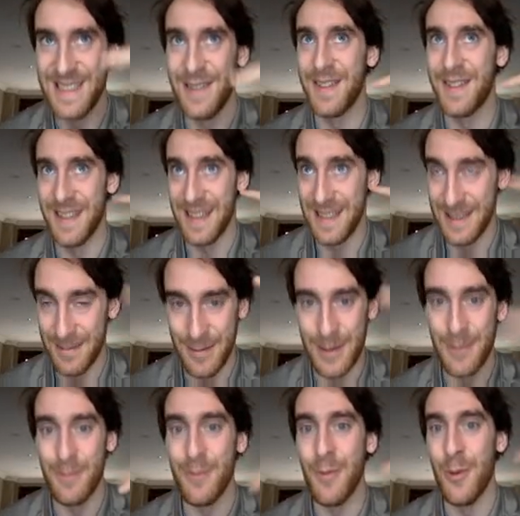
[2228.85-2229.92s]
you think a
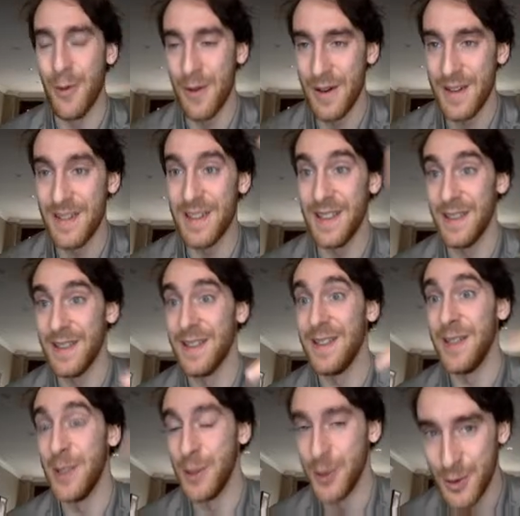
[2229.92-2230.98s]
bit more than
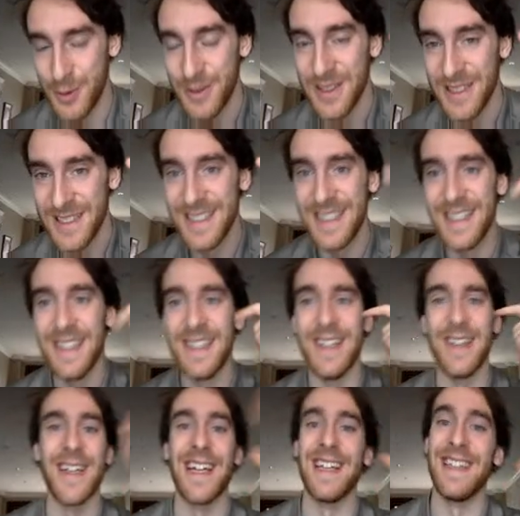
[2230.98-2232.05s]
usual.
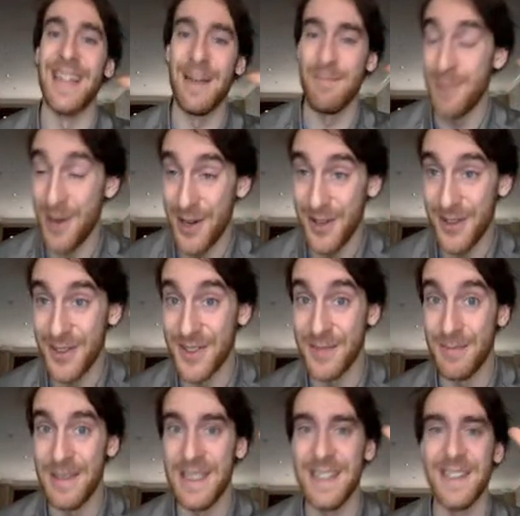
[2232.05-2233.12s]
Okay, and that bothers
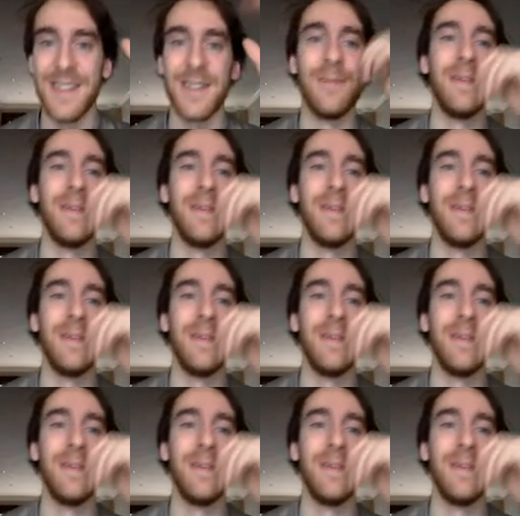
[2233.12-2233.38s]
me a little